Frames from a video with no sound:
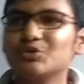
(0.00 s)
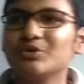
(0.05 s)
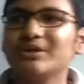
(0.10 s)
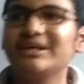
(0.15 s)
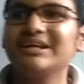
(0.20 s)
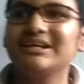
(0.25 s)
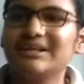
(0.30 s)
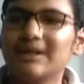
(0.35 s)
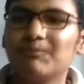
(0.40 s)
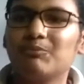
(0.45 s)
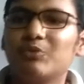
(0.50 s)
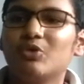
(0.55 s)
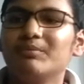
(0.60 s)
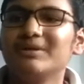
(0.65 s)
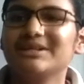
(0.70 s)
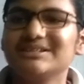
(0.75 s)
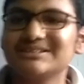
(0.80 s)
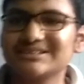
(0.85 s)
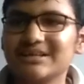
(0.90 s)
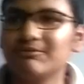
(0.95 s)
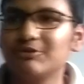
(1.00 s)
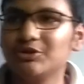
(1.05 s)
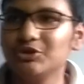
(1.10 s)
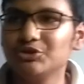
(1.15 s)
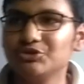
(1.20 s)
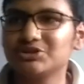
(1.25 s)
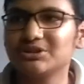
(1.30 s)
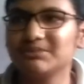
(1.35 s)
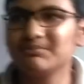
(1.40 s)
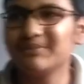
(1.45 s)
Revolution, but it is not
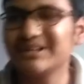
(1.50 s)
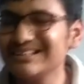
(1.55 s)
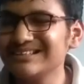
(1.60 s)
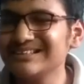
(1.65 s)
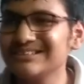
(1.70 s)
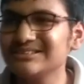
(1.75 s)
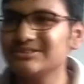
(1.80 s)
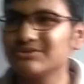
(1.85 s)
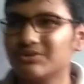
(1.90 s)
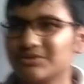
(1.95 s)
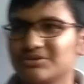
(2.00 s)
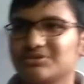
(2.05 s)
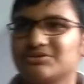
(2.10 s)
so important part